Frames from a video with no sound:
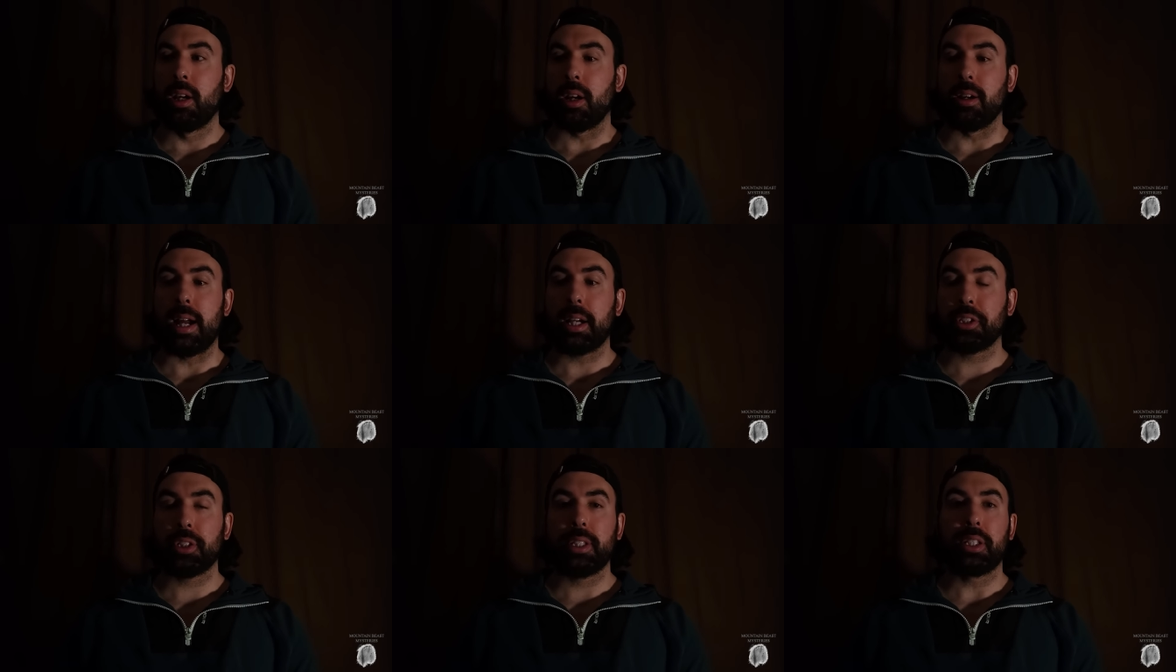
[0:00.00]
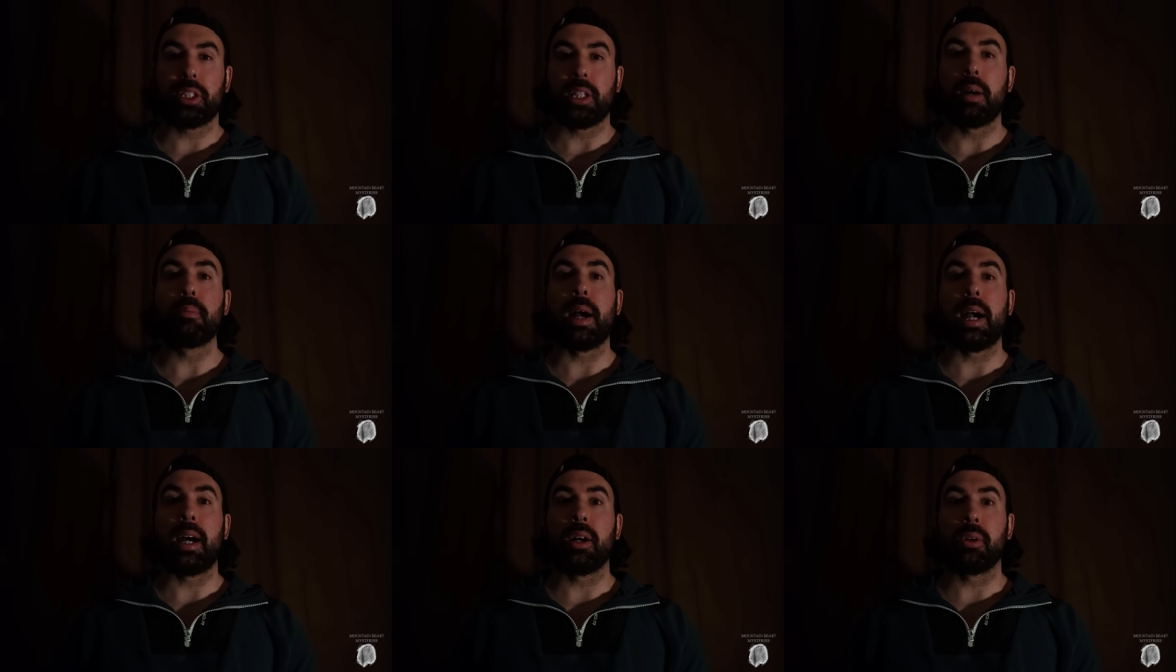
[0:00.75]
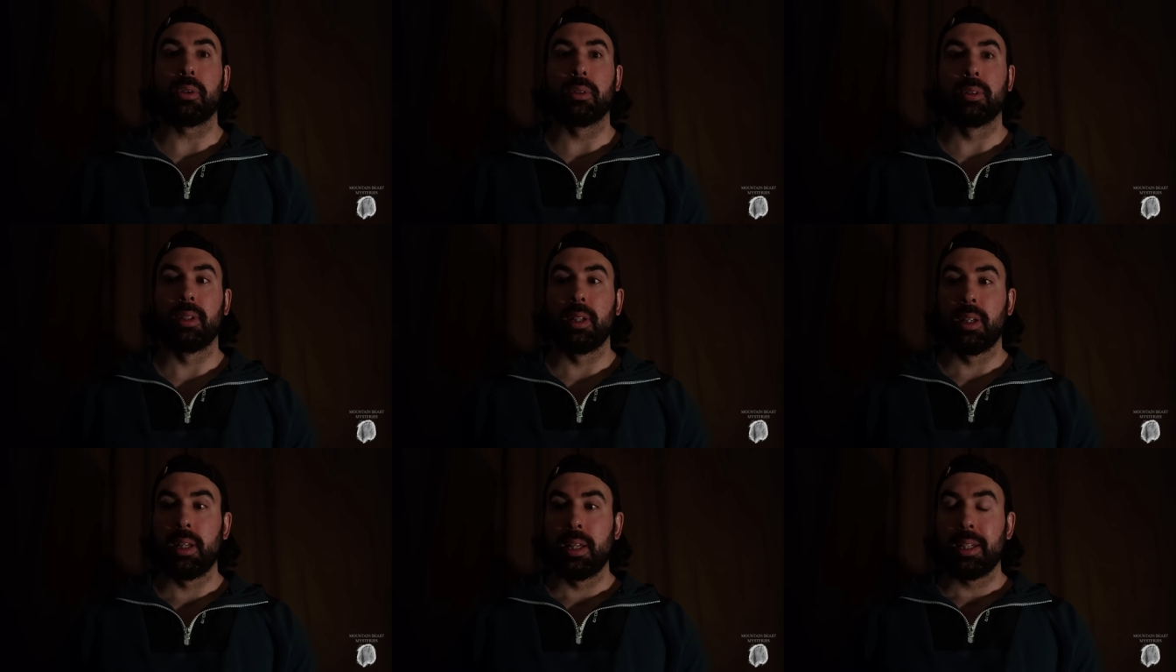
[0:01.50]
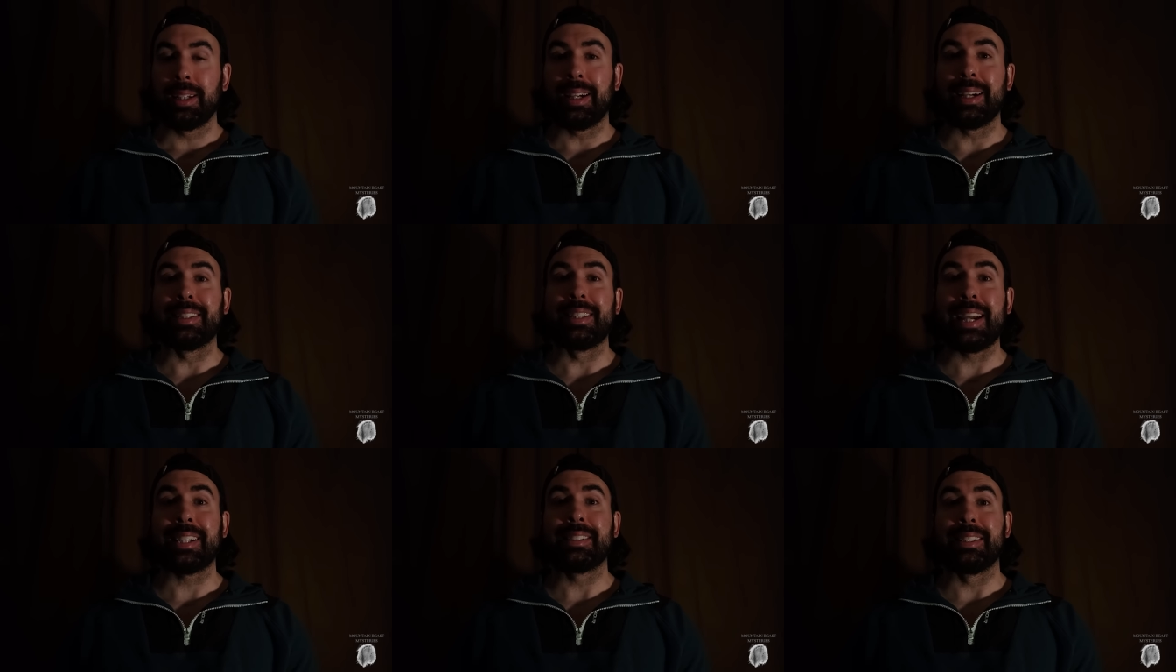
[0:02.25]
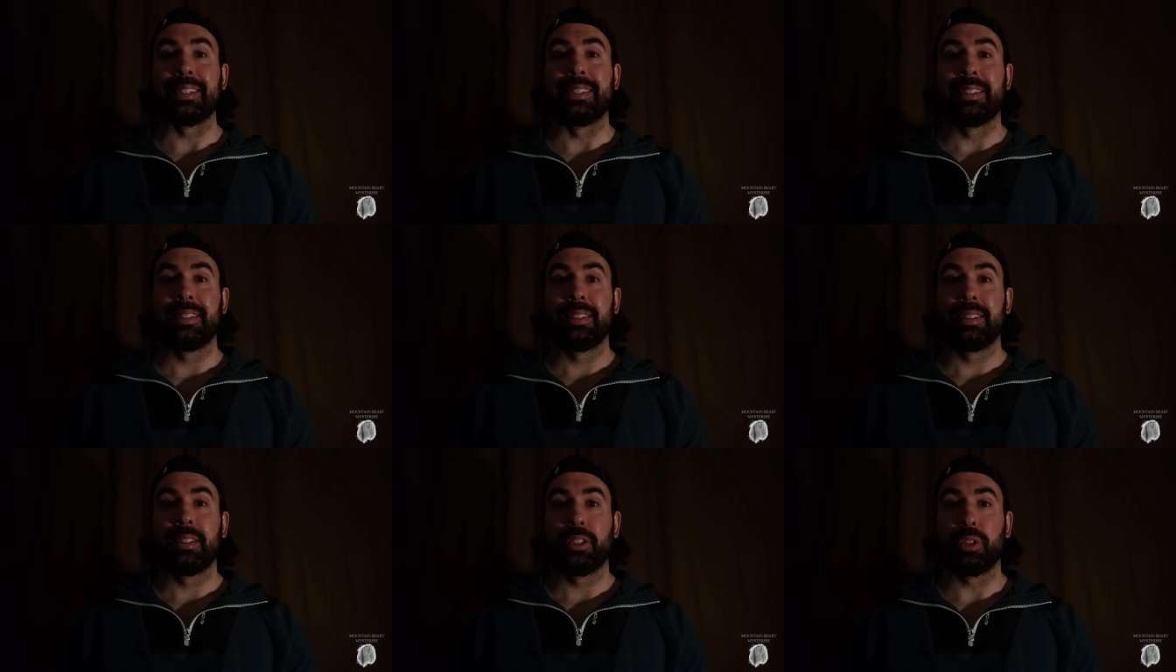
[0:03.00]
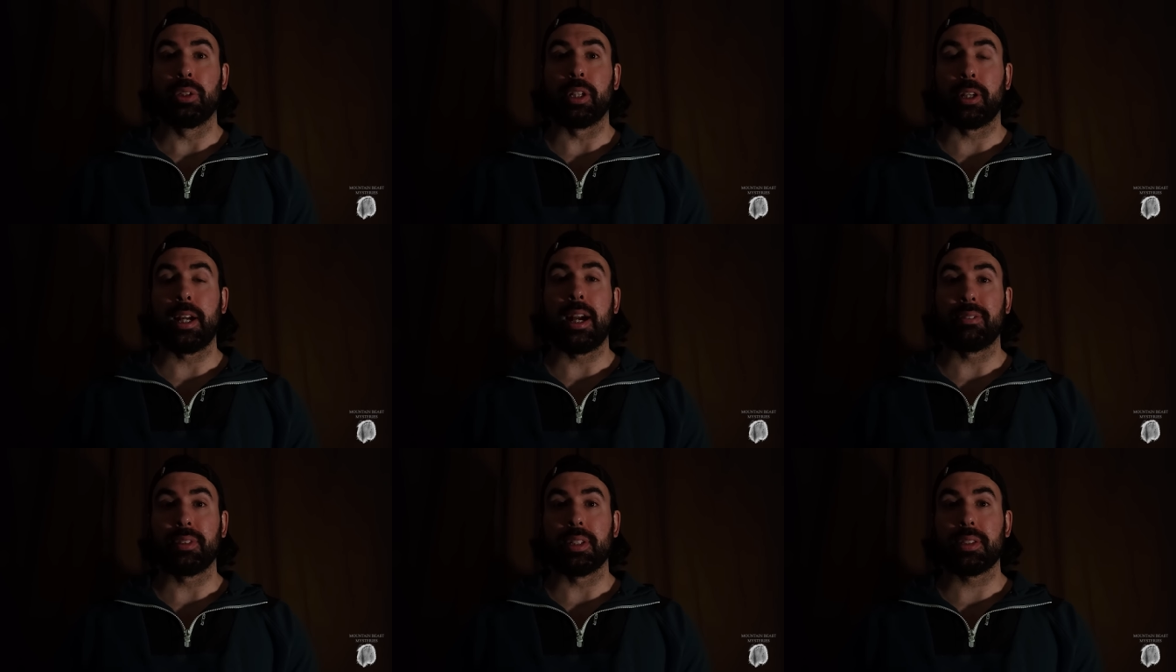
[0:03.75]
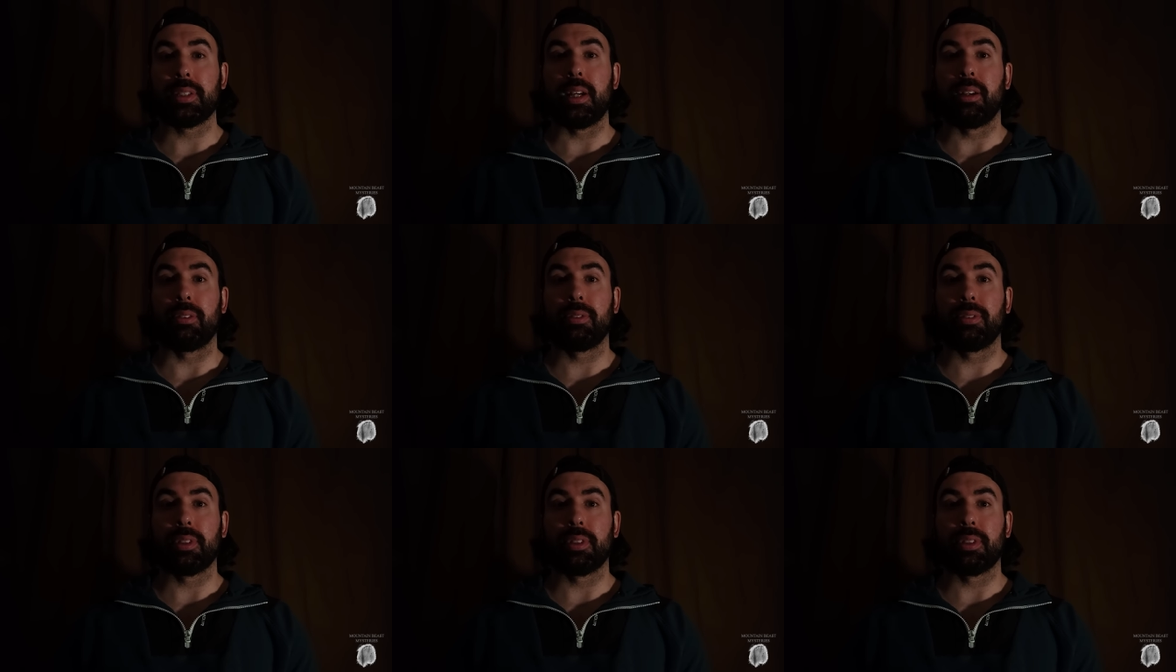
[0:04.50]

are actually somehow connected to the craft itself.